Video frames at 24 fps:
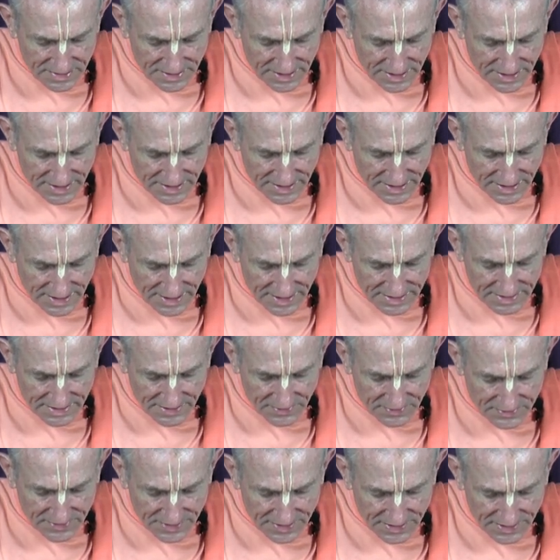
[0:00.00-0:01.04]
they
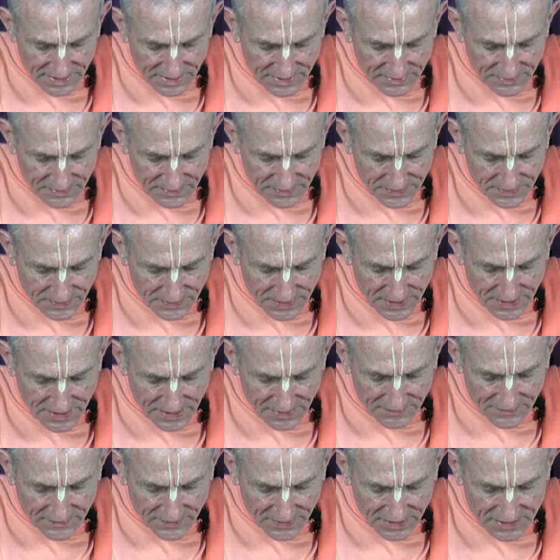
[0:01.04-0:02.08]
would
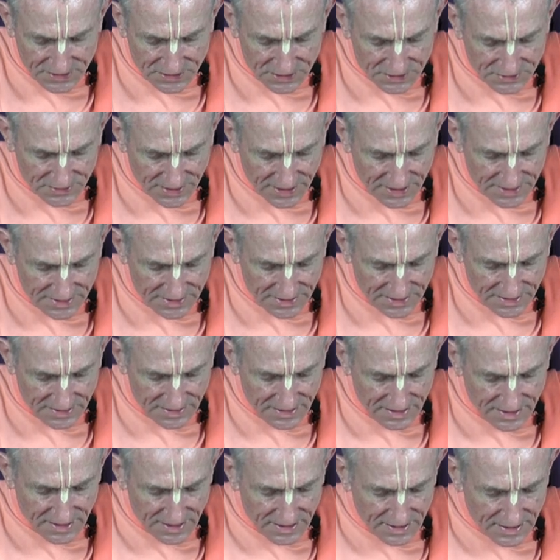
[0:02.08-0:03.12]
become frustrated
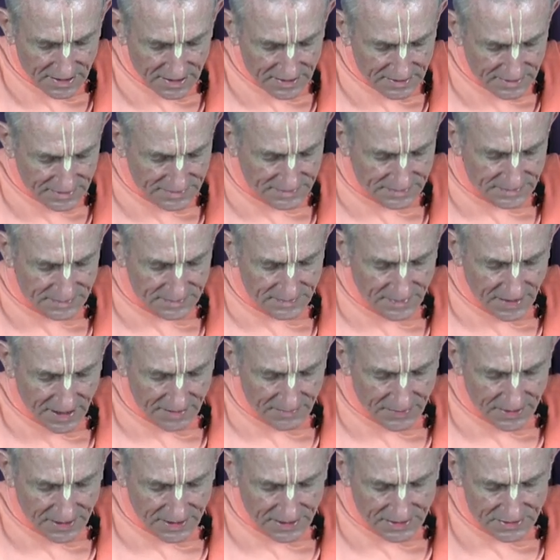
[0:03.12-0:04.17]

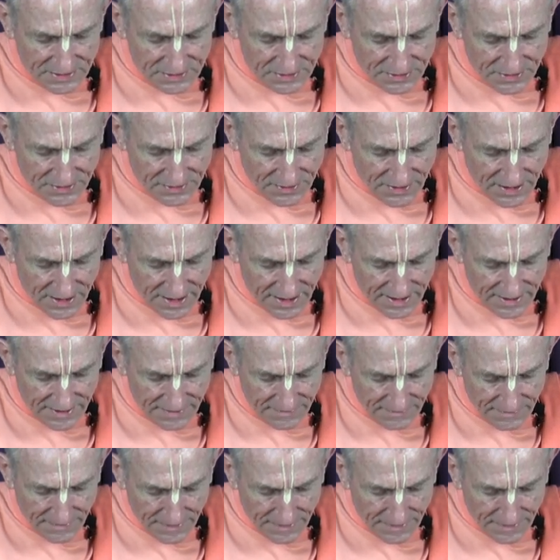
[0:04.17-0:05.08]
and begin to cry.